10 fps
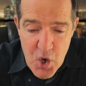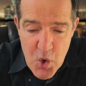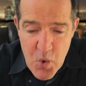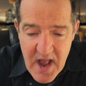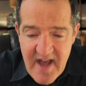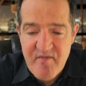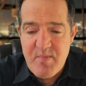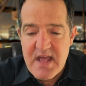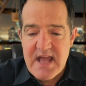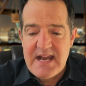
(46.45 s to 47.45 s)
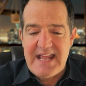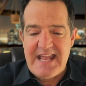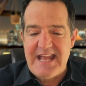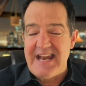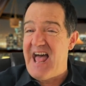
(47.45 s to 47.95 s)
who have been
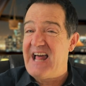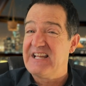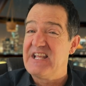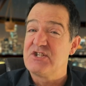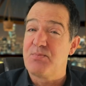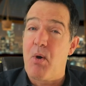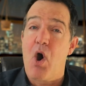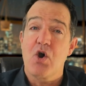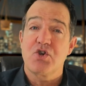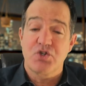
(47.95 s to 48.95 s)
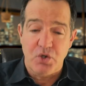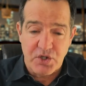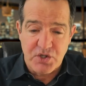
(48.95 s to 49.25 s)
in at least partial